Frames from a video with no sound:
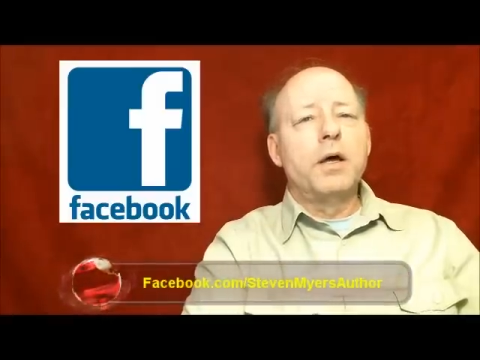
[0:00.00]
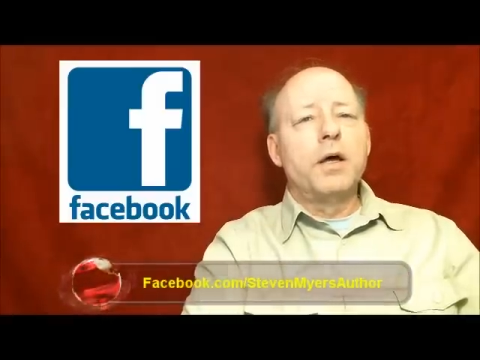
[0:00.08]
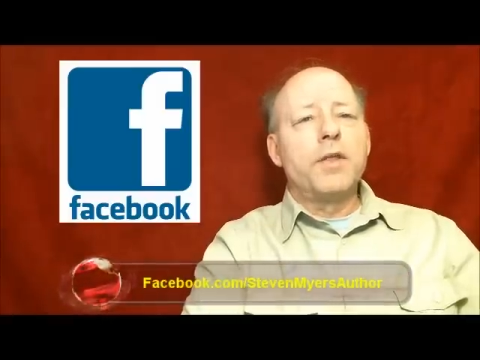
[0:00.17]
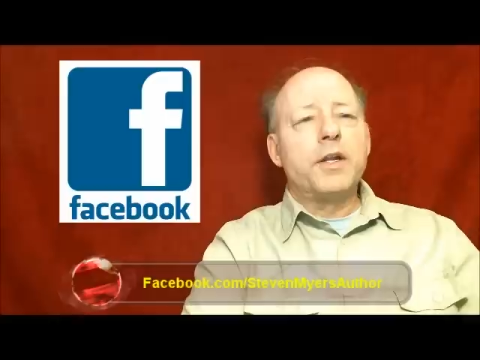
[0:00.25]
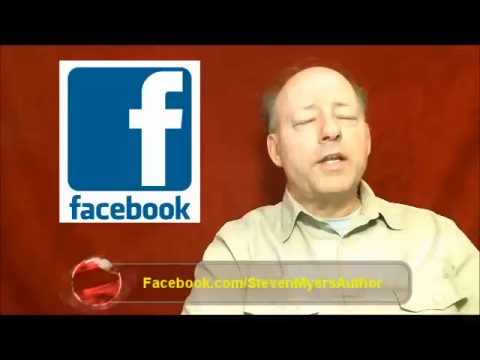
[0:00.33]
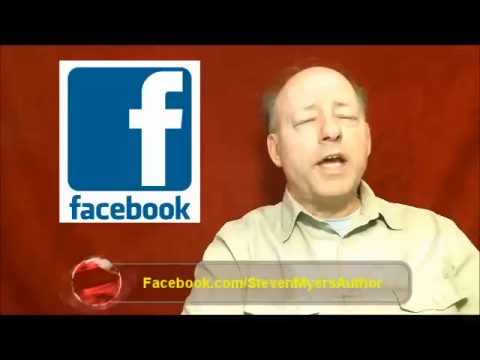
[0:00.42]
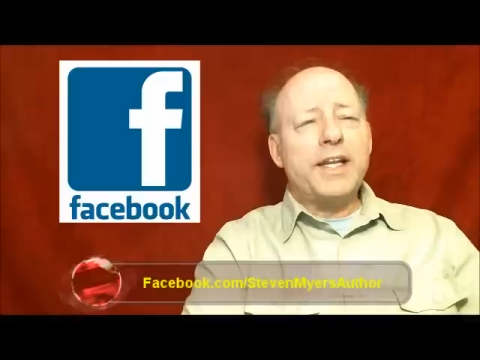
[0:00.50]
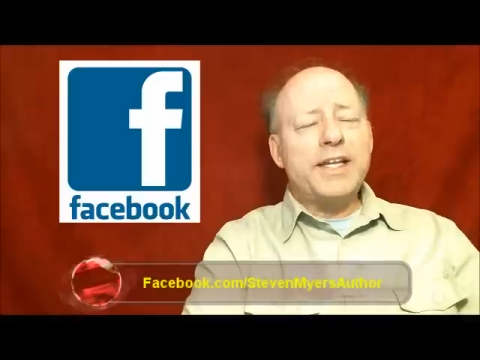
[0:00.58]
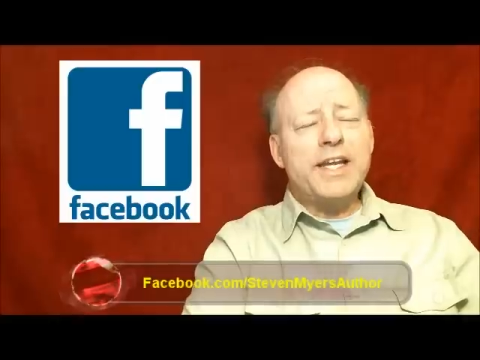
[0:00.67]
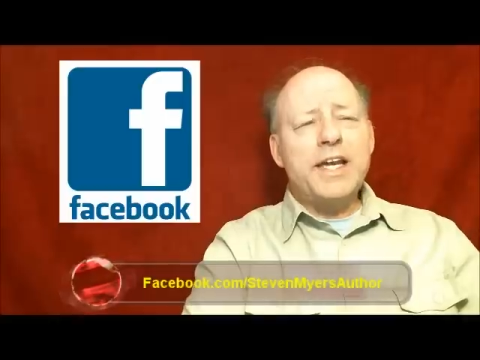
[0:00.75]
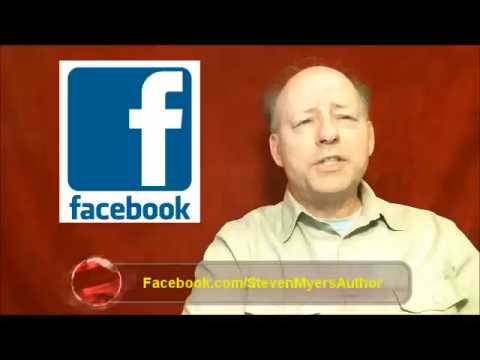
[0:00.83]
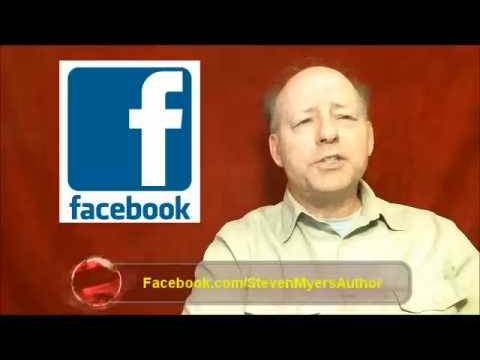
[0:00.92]
The
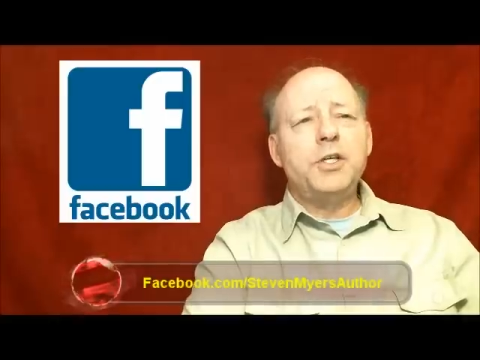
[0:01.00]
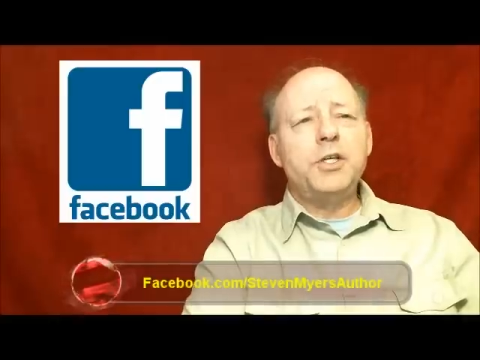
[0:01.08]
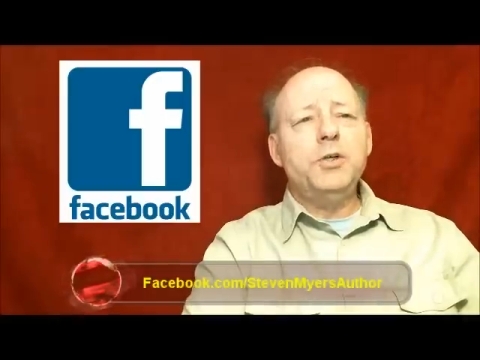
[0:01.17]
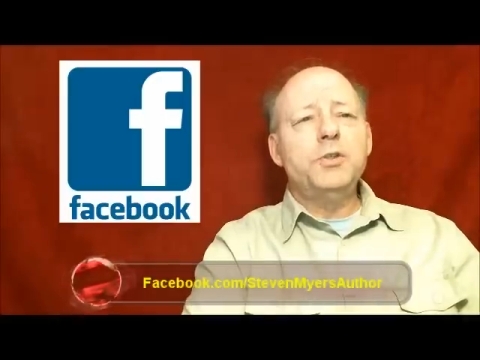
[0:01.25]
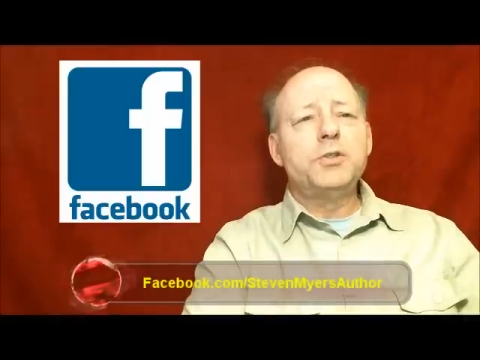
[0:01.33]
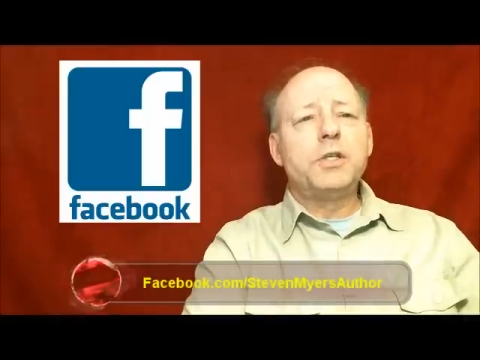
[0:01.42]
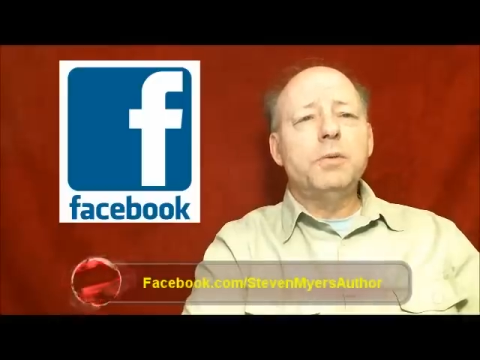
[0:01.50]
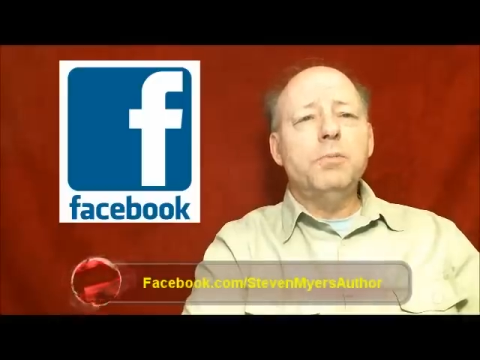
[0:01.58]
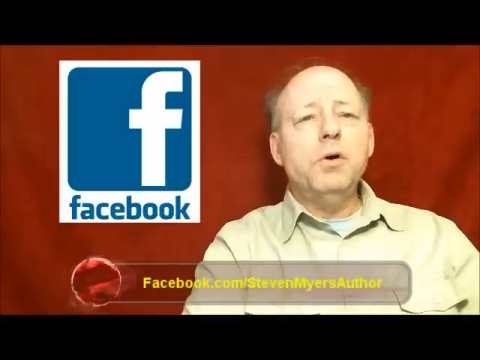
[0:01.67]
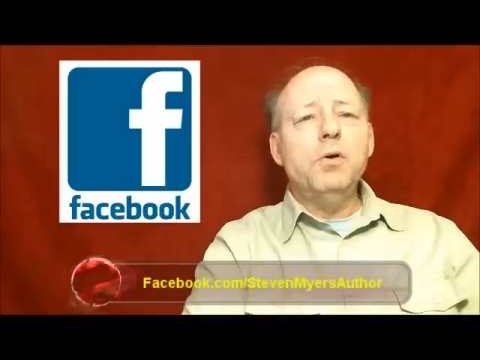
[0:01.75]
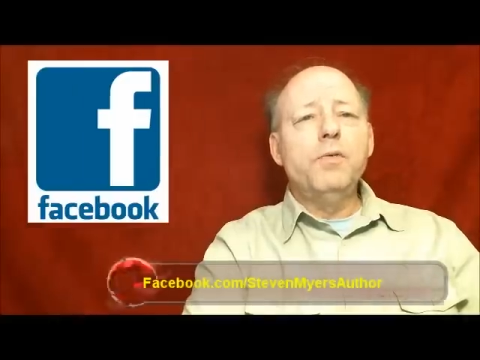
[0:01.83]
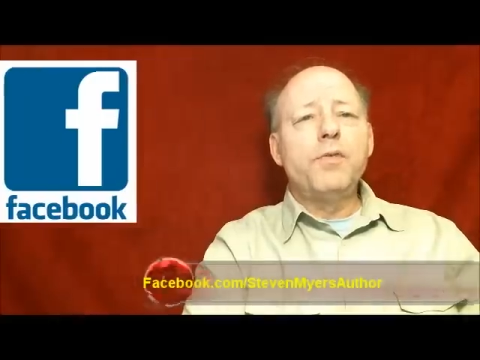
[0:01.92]
techniques used to
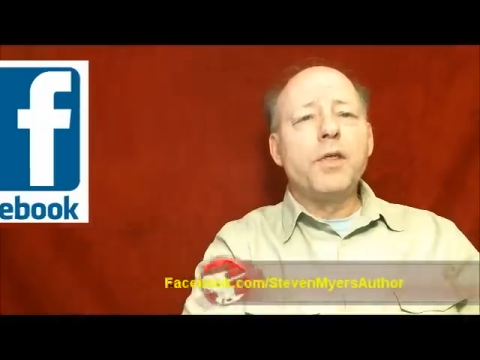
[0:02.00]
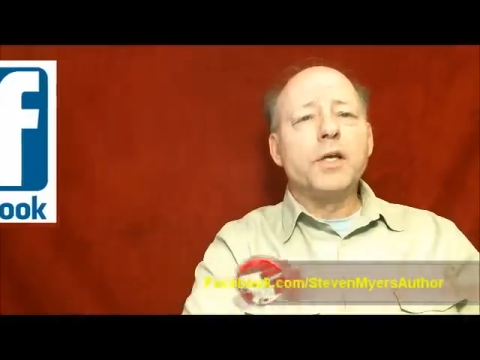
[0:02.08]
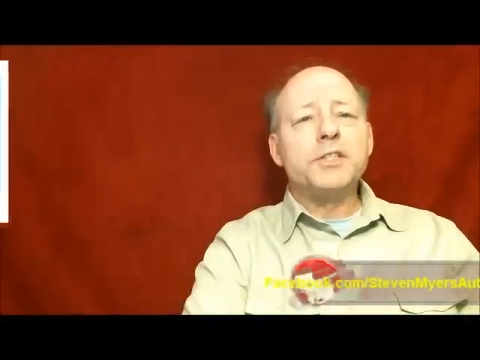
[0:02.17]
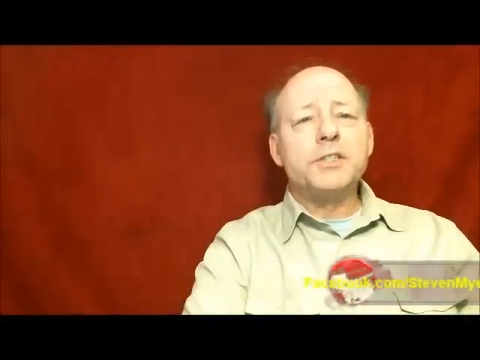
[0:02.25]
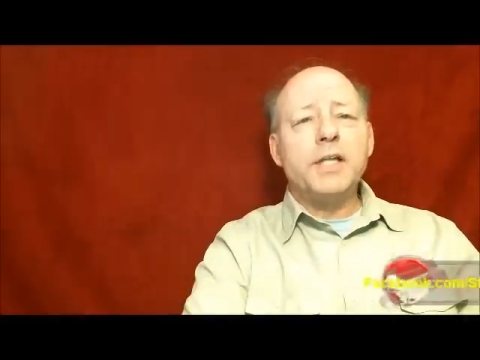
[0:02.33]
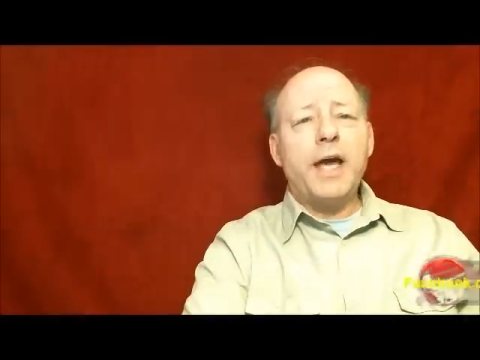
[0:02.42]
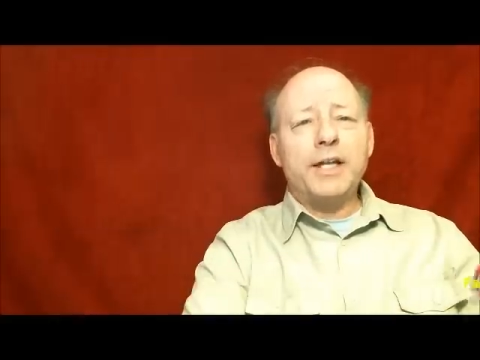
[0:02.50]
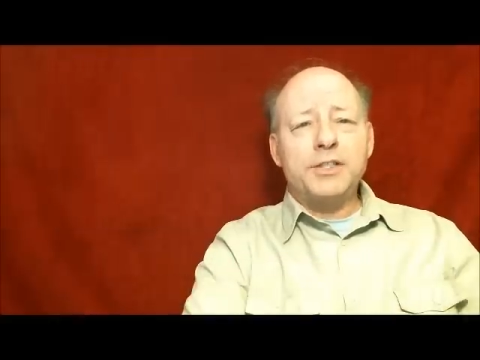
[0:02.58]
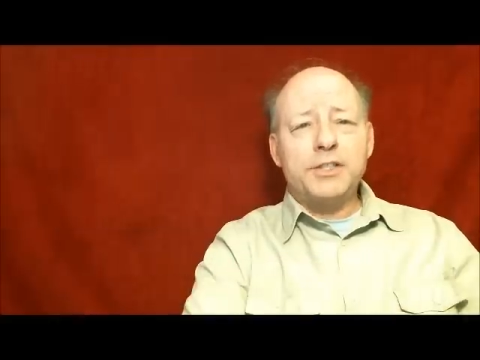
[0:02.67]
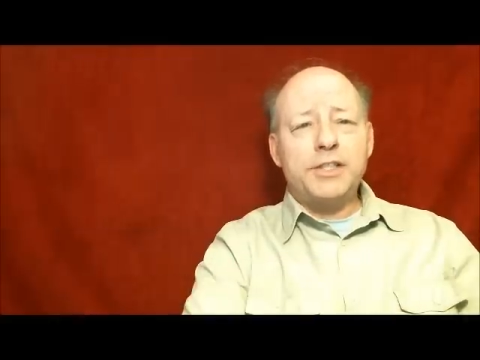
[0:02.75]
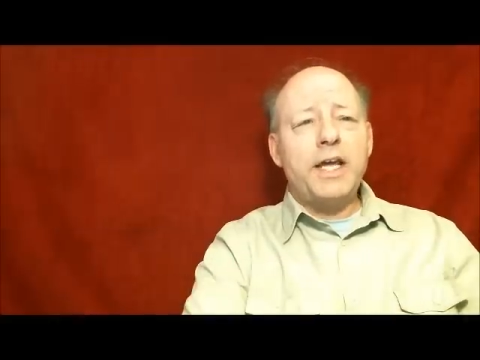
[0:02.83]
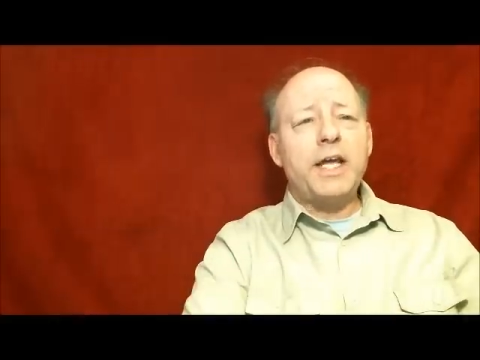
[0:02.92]
move this and
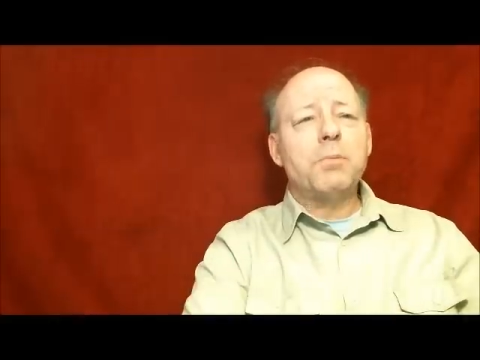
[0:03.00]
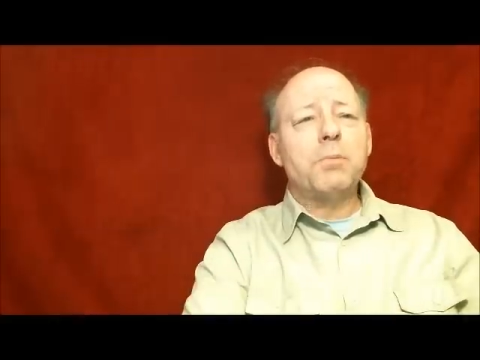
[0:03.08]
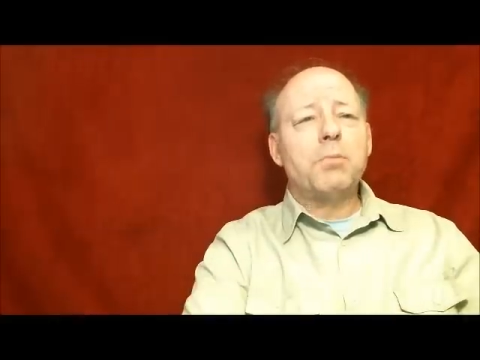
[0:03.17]
set in